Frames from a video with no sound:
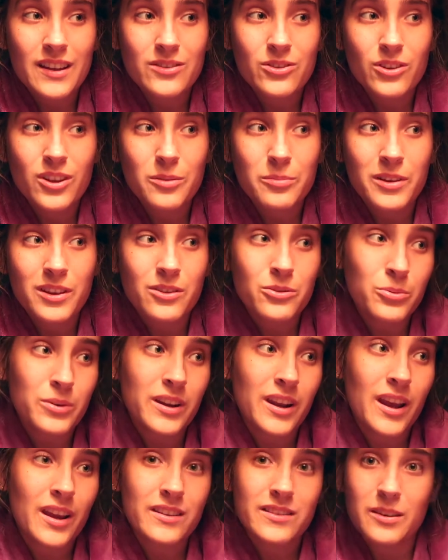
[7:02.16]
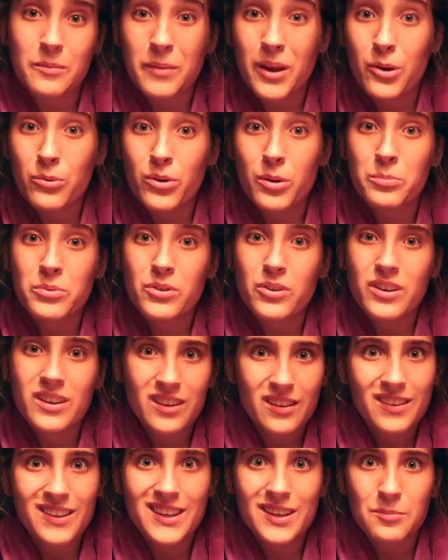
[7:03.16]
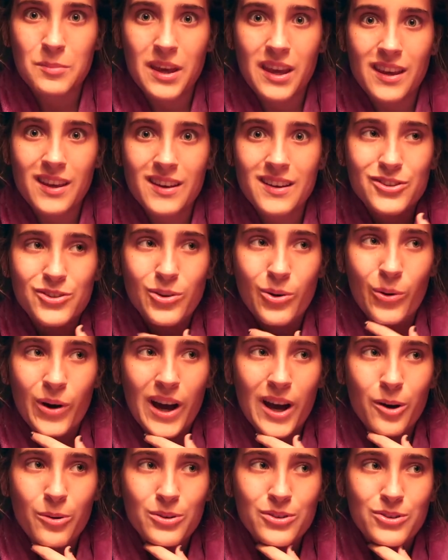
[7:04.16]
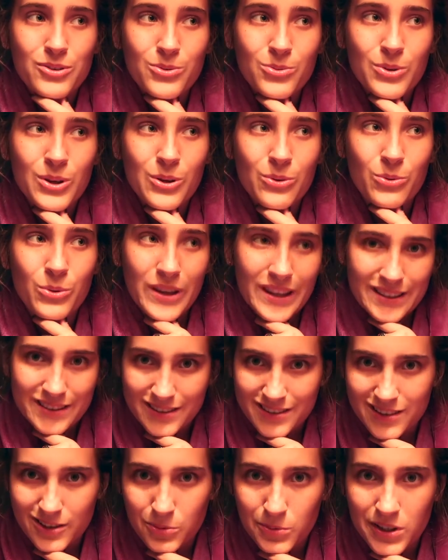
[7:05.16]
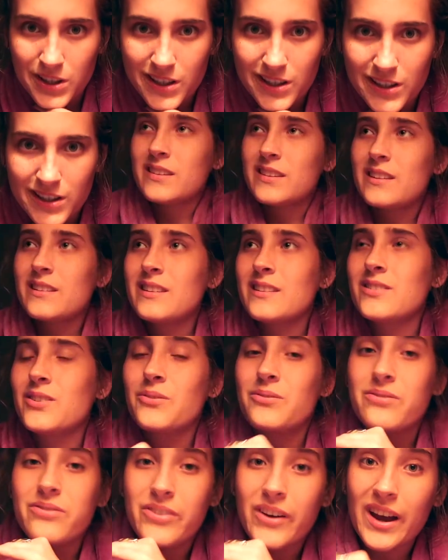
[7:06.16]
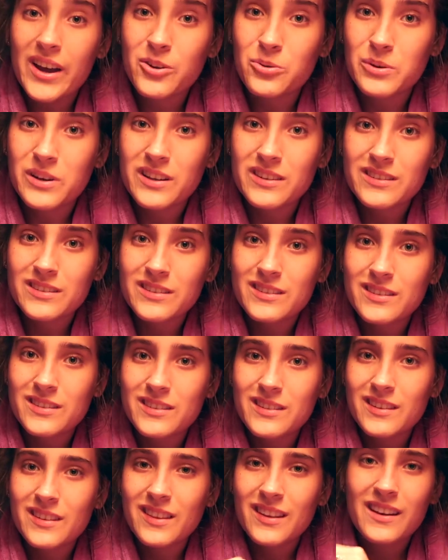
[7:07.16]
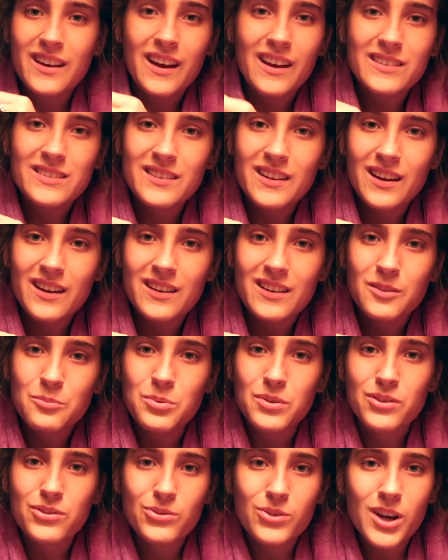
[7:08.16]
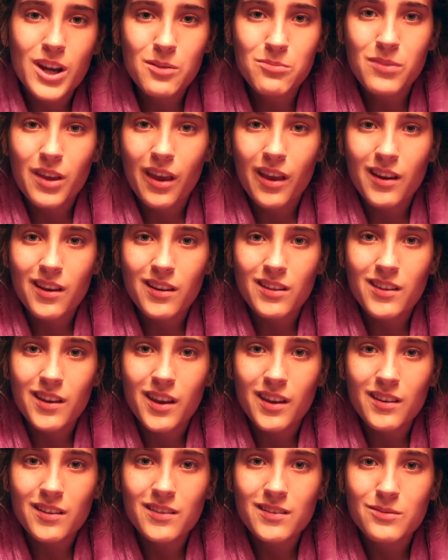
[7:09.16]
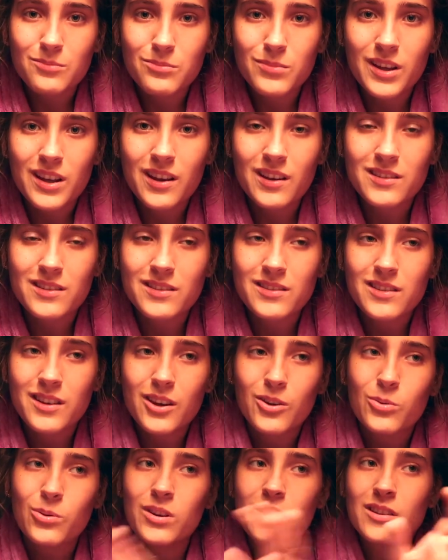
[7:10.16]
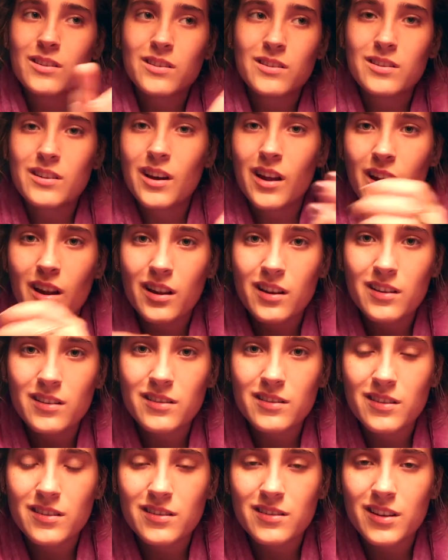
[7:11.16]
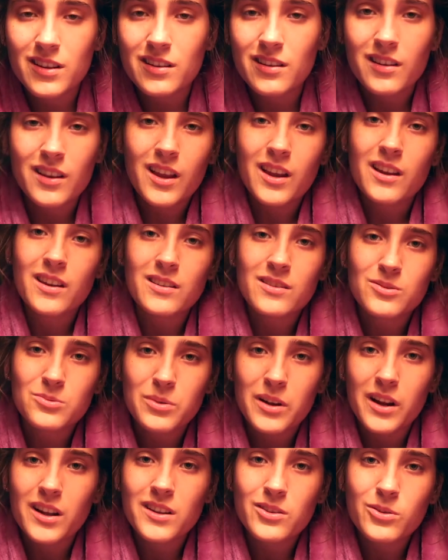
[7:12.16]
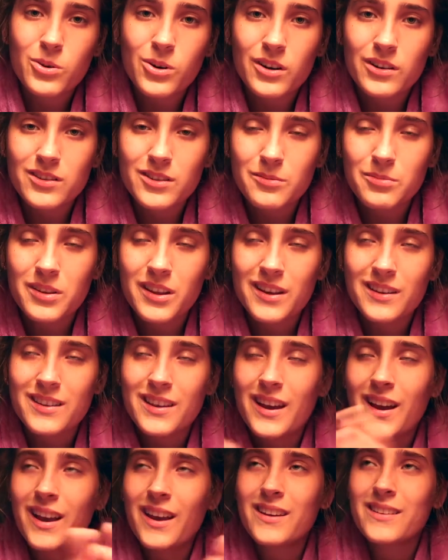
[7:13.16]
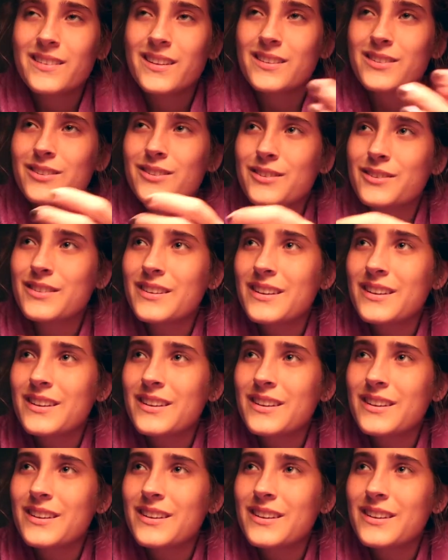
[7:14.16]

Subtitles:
it's only been 3 days and my ribs are killing me. So how is 3 weeks gonna work? Since it's a virus, the guy's not gonna prescribe me anything because he's like, well, you just kinda need to let it run its course. I'm like, hey, that's